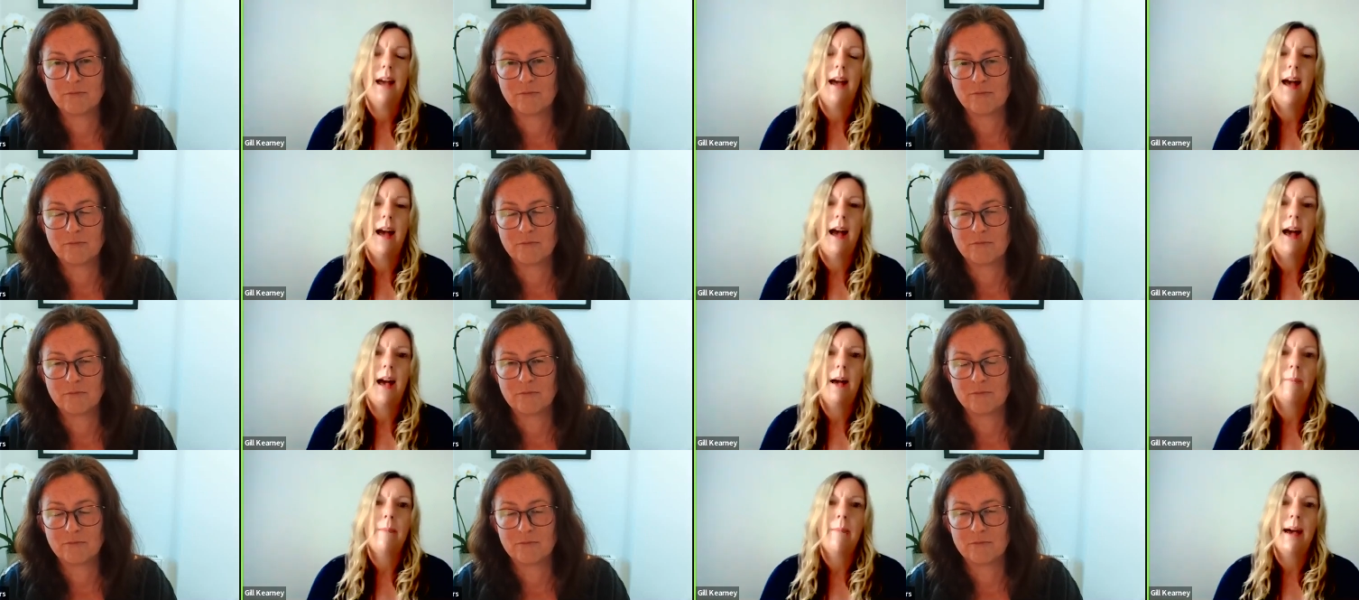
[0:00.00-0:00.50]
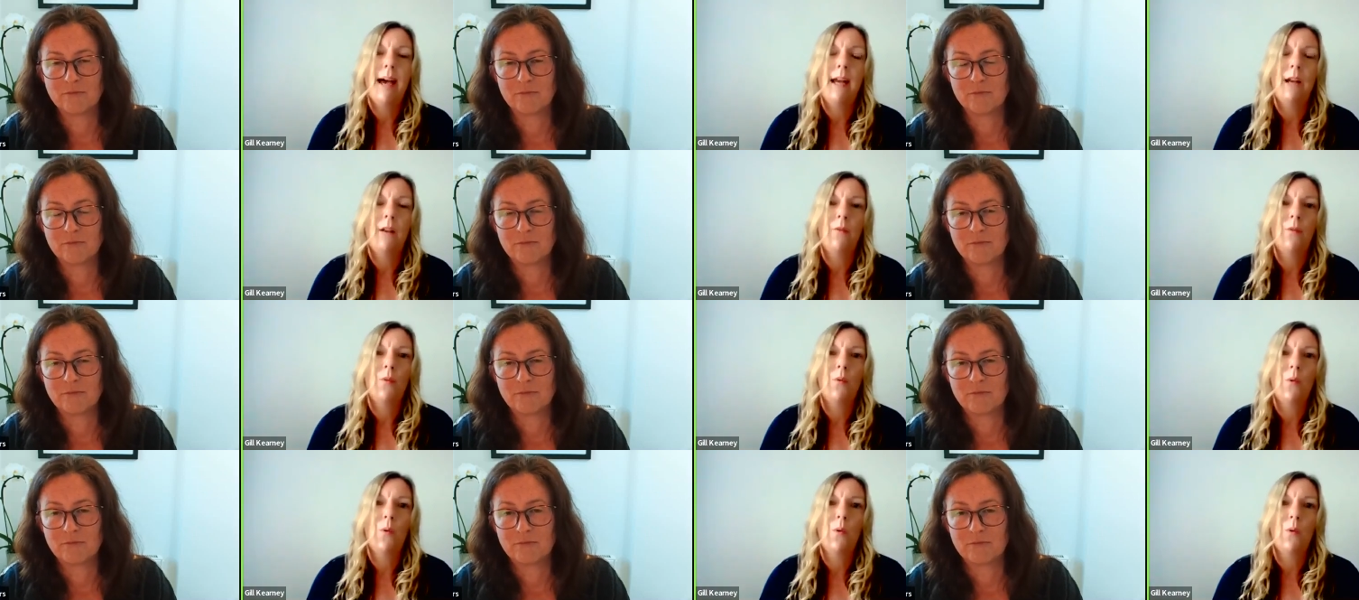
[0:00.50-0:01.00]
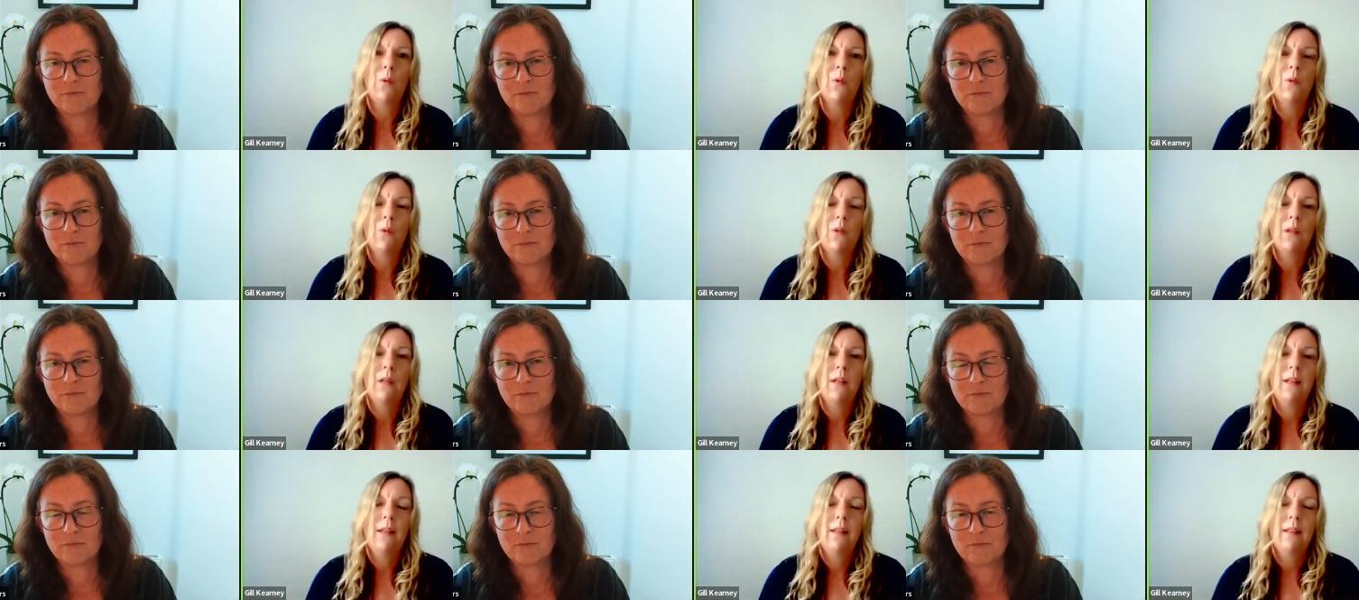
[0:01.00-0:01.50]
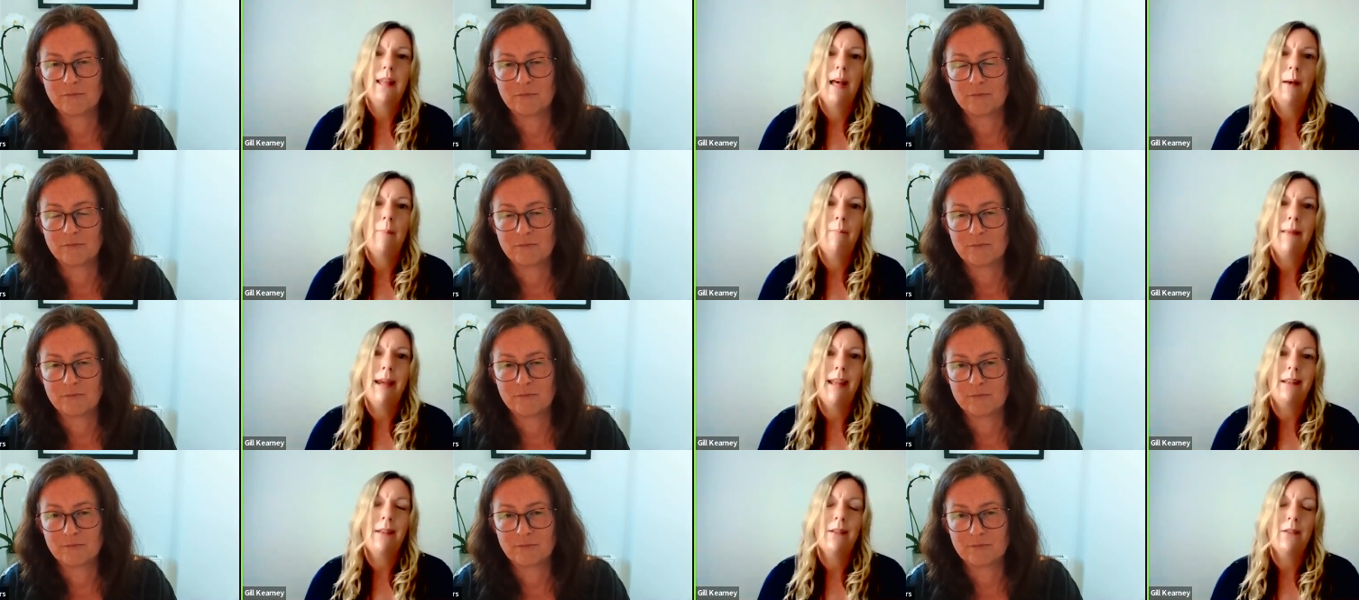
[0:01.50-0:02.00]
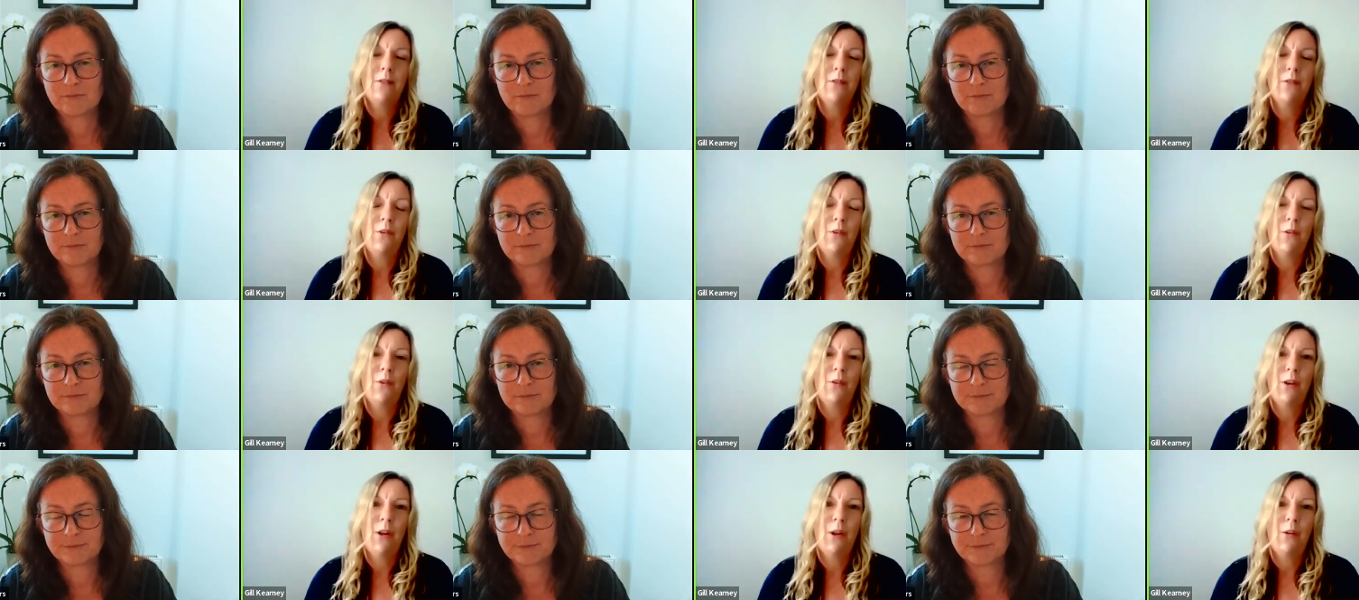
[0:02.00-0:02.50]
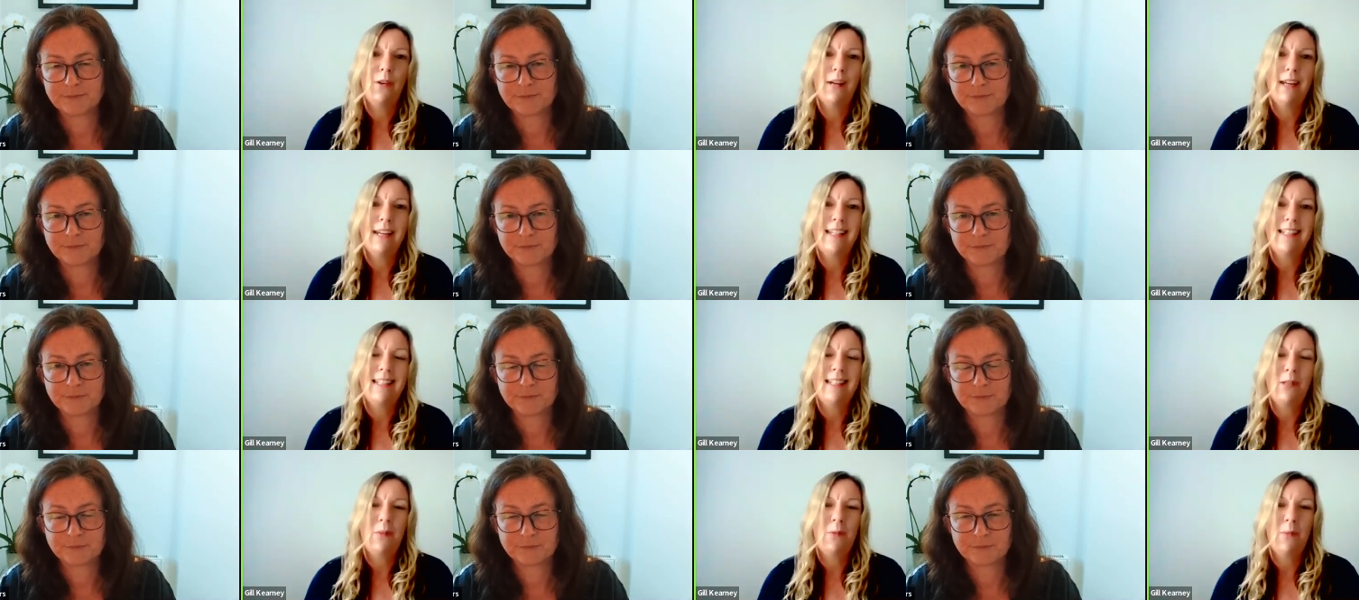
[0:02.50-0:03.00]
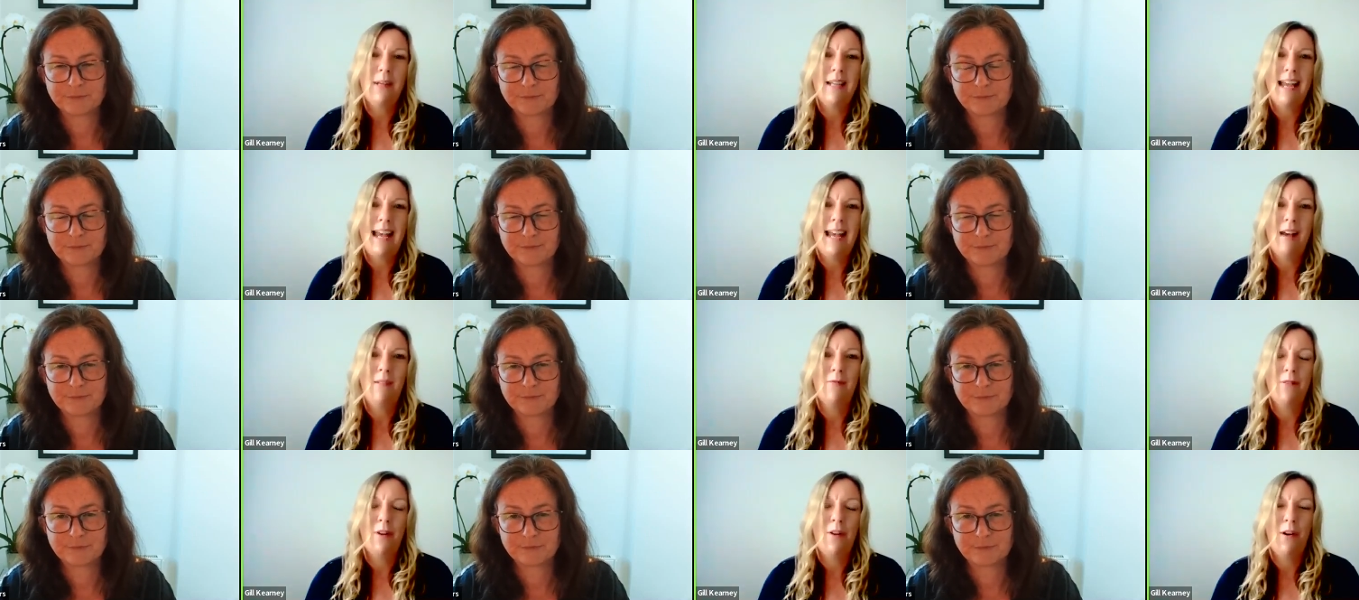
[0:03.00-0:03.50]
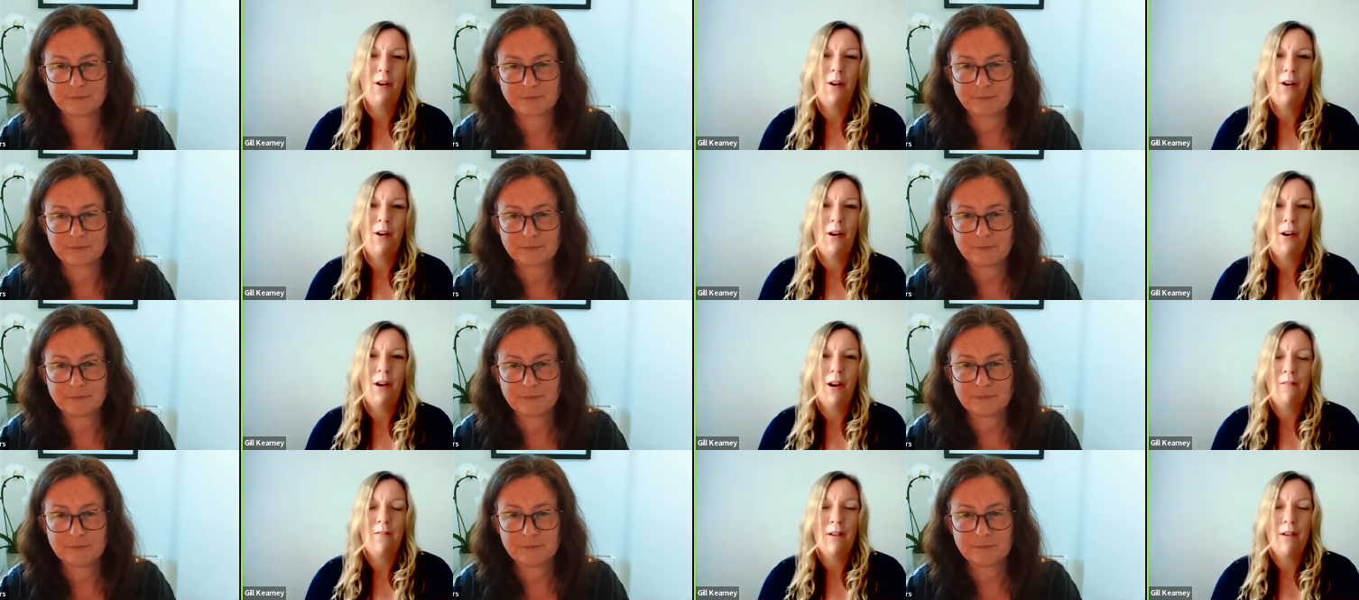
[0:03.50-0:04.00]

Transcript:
Speaker 1: Um, and of course, that meant that not only did we have our,